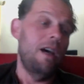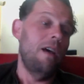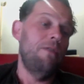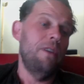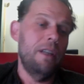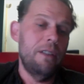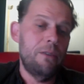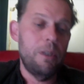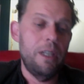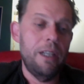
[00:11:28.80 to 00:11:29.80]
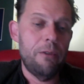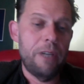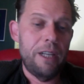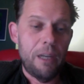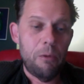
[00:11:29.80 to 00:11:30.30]
I think it's really
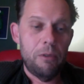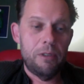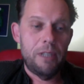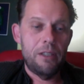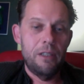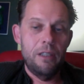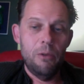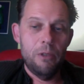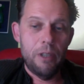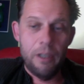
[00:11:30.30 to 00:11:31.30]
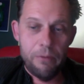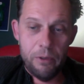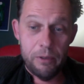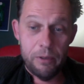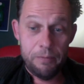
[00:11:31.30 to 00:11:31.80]
great. I was actually looking
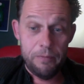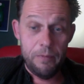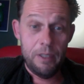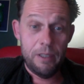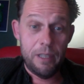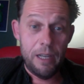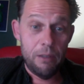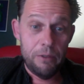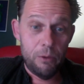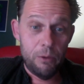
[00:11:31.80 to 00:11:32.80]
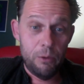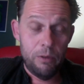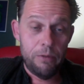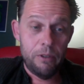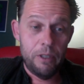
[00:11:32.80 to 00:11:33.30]
for this kind of a tool
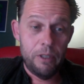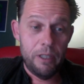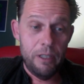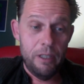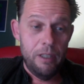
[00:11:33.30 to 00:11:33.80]
for